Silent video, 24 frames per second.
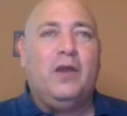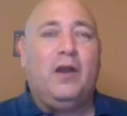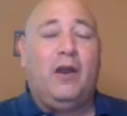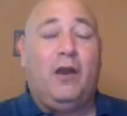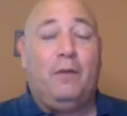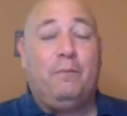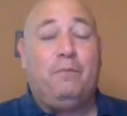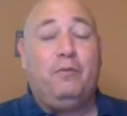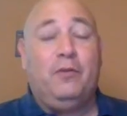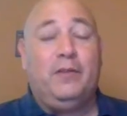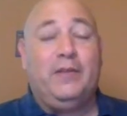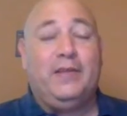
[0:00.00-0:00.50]

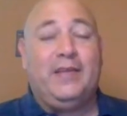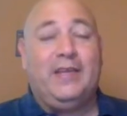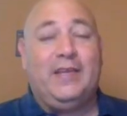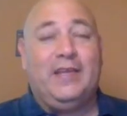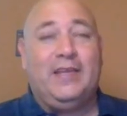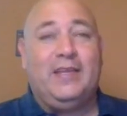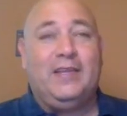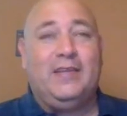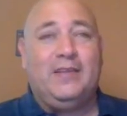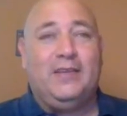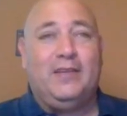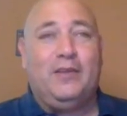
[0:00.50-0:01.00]
are pulling
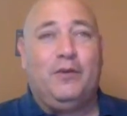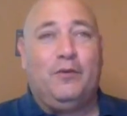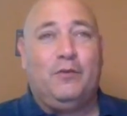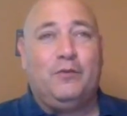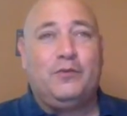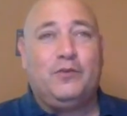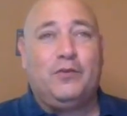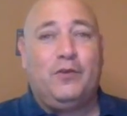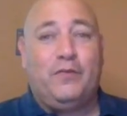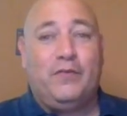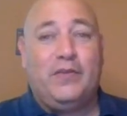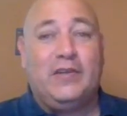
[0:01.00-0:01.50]
in,
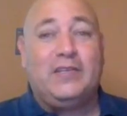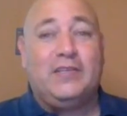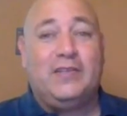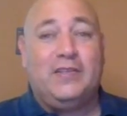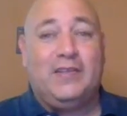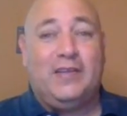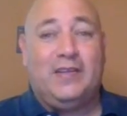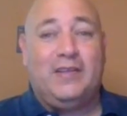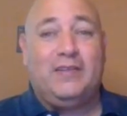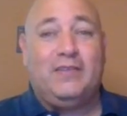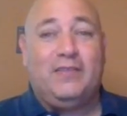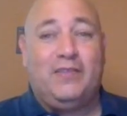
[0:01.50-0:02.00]
sort of into
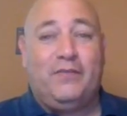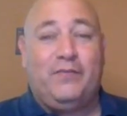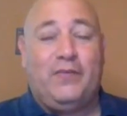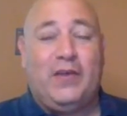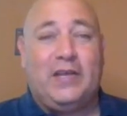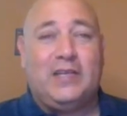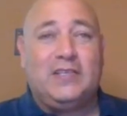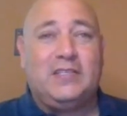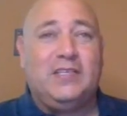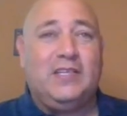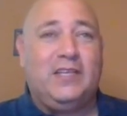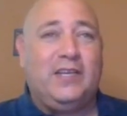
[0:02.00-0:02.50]
the
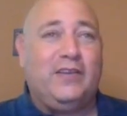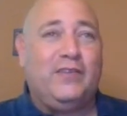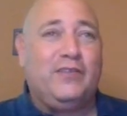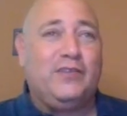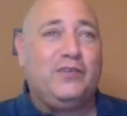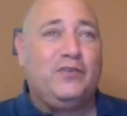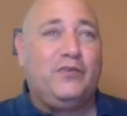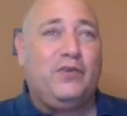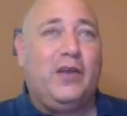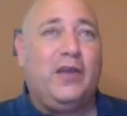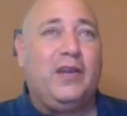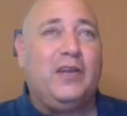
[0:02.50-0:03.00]
fast lane of the
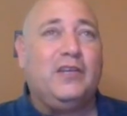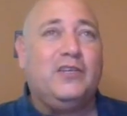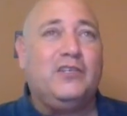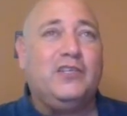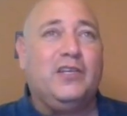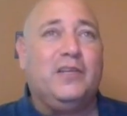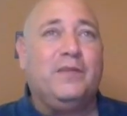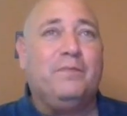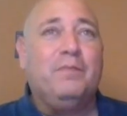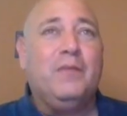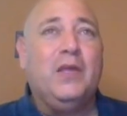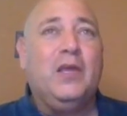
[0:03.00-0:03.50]

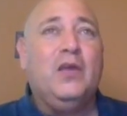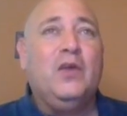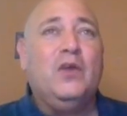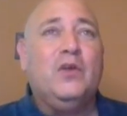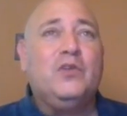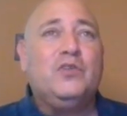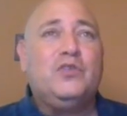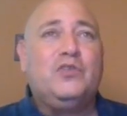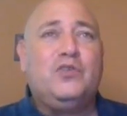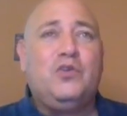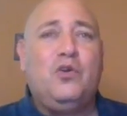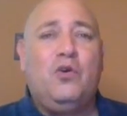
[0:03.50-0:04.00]
strategy.
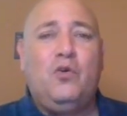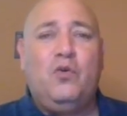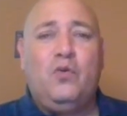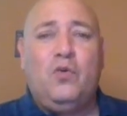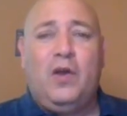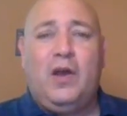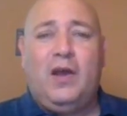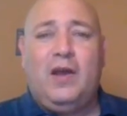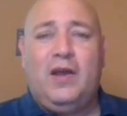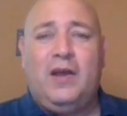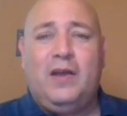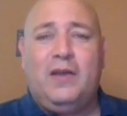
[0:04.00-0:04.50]
So
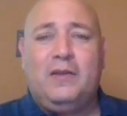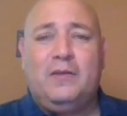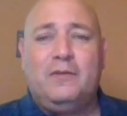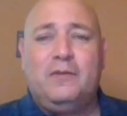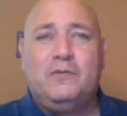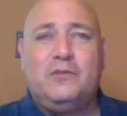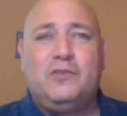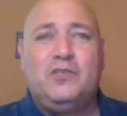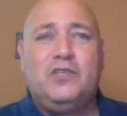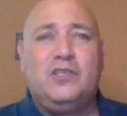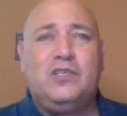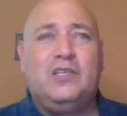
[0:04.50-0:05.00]

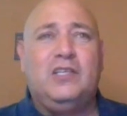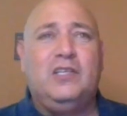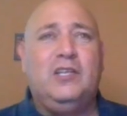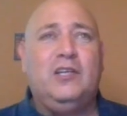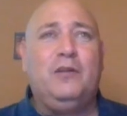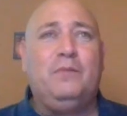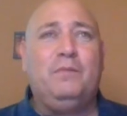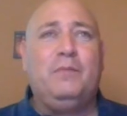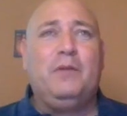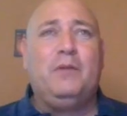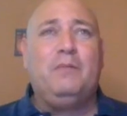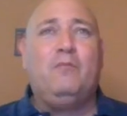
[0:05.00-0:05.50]
just a
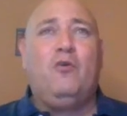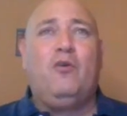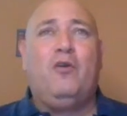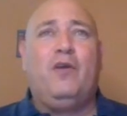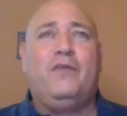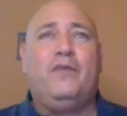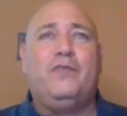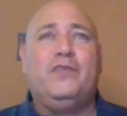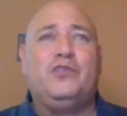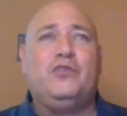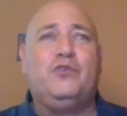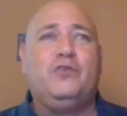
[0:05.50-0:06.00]
little bit more
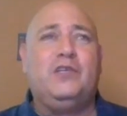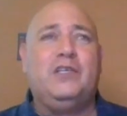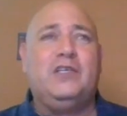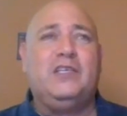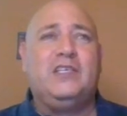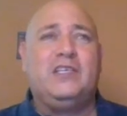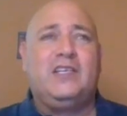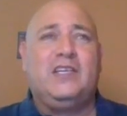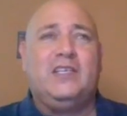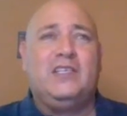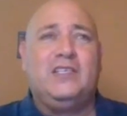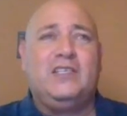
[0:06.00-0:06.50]
on the
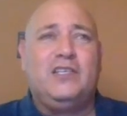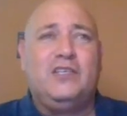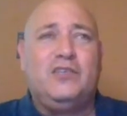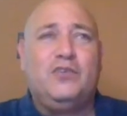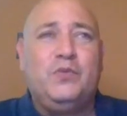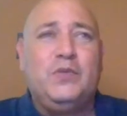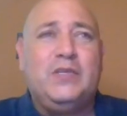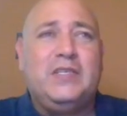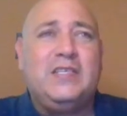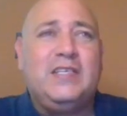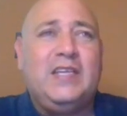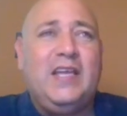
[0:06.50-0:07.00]
strategic insights.
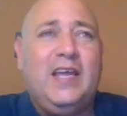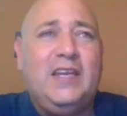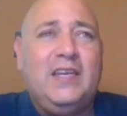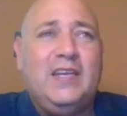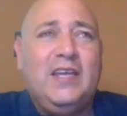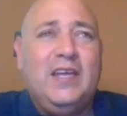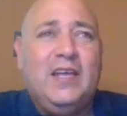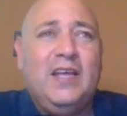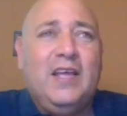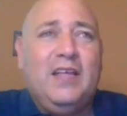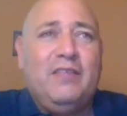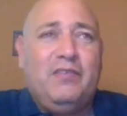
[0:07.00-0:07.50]
We said
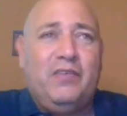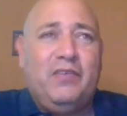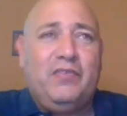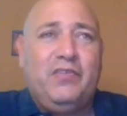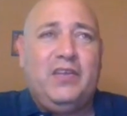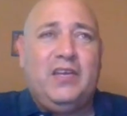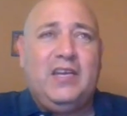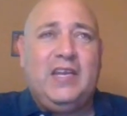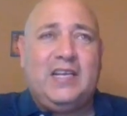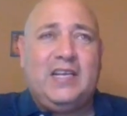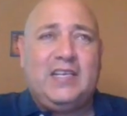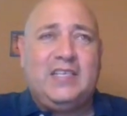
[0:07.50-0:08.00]
that the
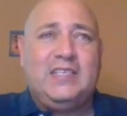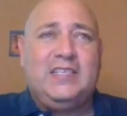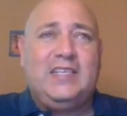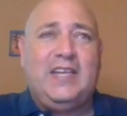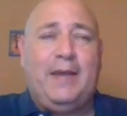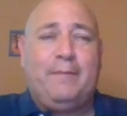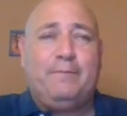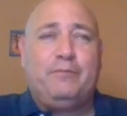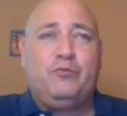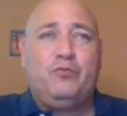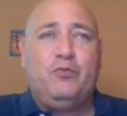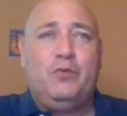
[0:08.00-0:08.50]
next
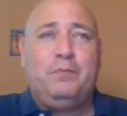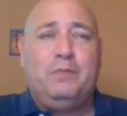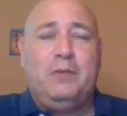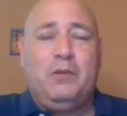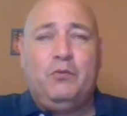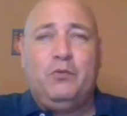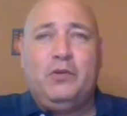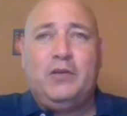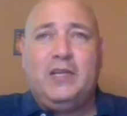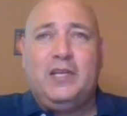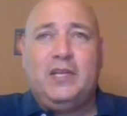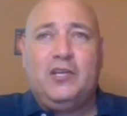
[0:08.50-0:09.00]
steps
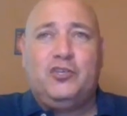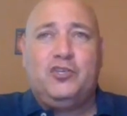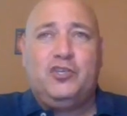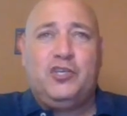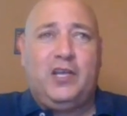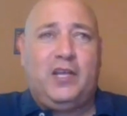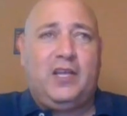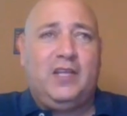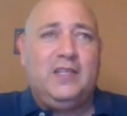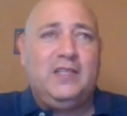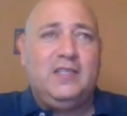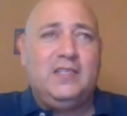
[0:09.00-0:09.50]
would get
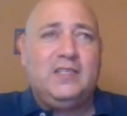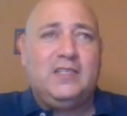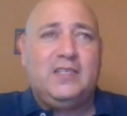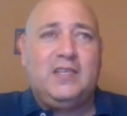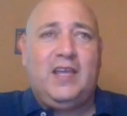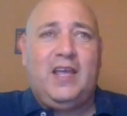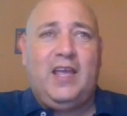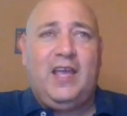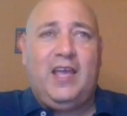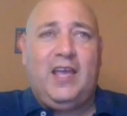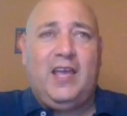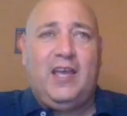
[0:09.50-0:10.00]
chickens
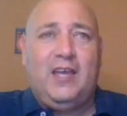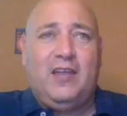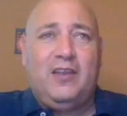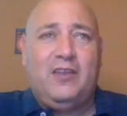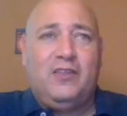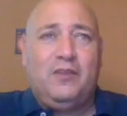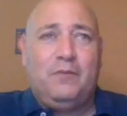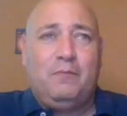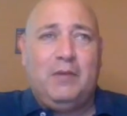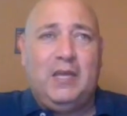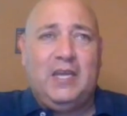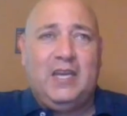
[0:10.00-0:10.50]
and
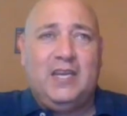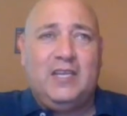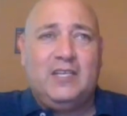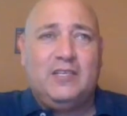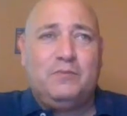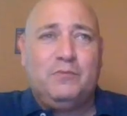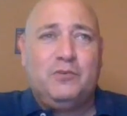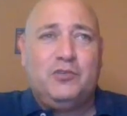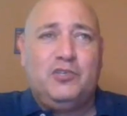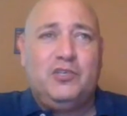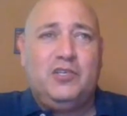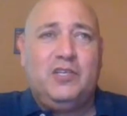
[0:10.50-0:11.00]
the mayonnaise
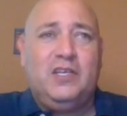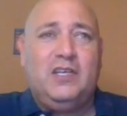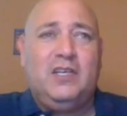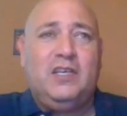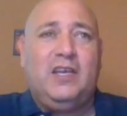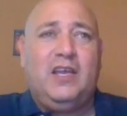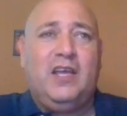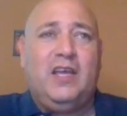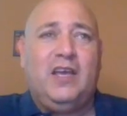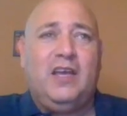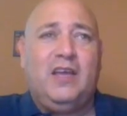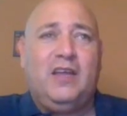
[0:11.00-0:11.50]
machine
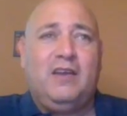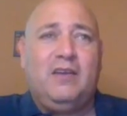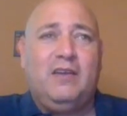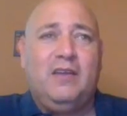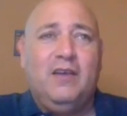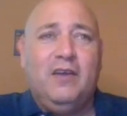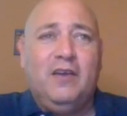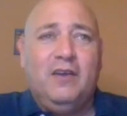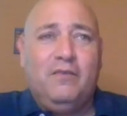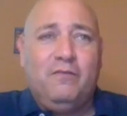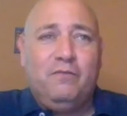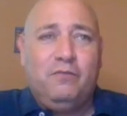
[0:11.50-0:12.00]
and
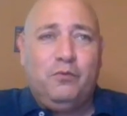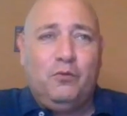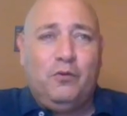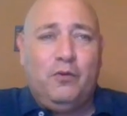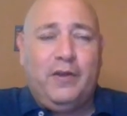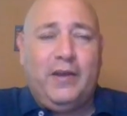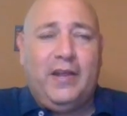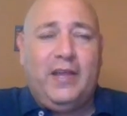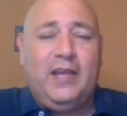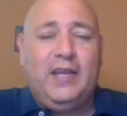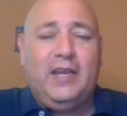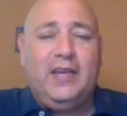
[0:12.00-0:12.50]

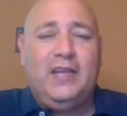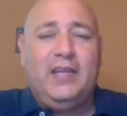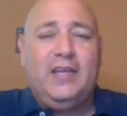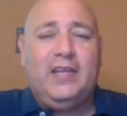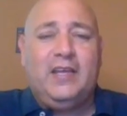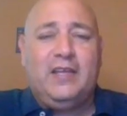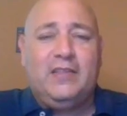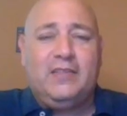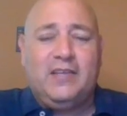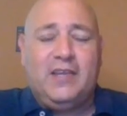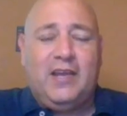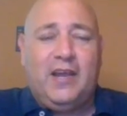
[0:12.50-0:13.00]
floor 80
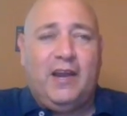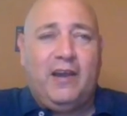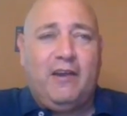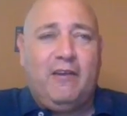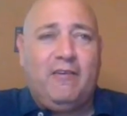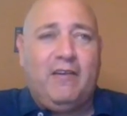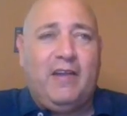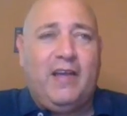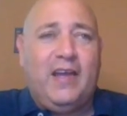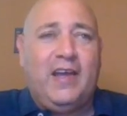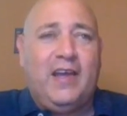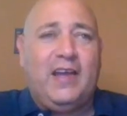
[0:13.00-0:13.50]
and the
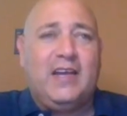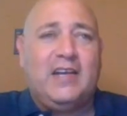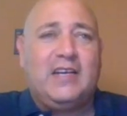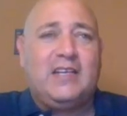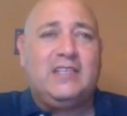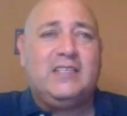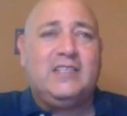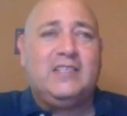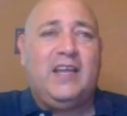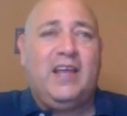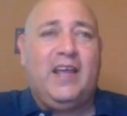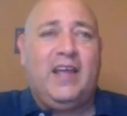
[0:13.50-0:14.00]
iron
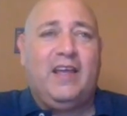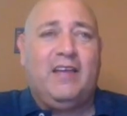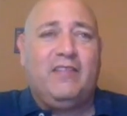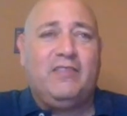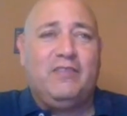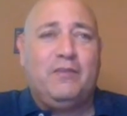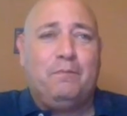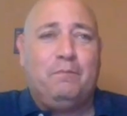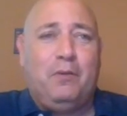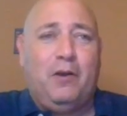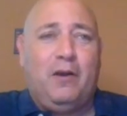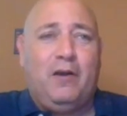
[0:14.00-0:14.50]
axe and
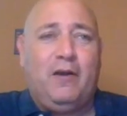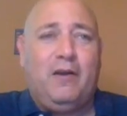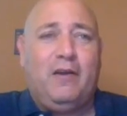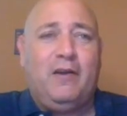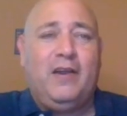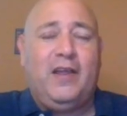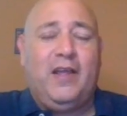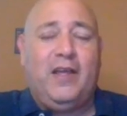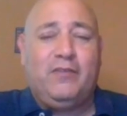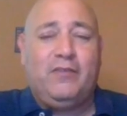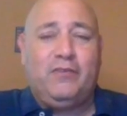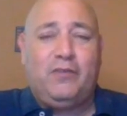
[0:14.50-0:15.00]
the
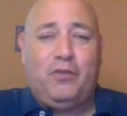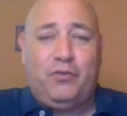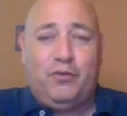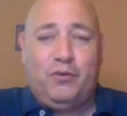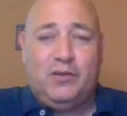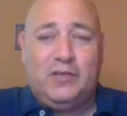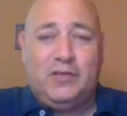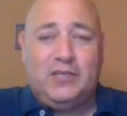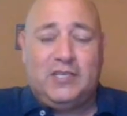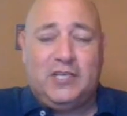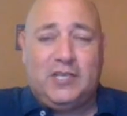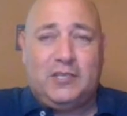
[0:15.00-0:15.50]
barn and the
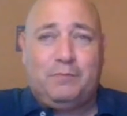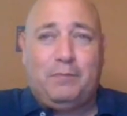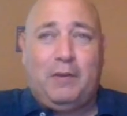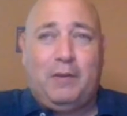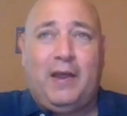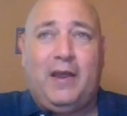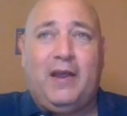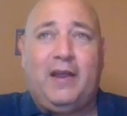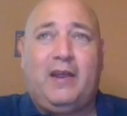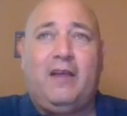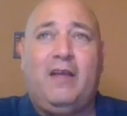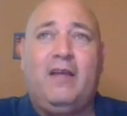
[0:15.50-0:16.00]
36
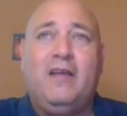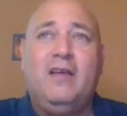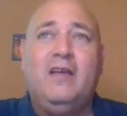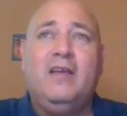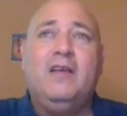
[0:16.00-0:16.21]
pack.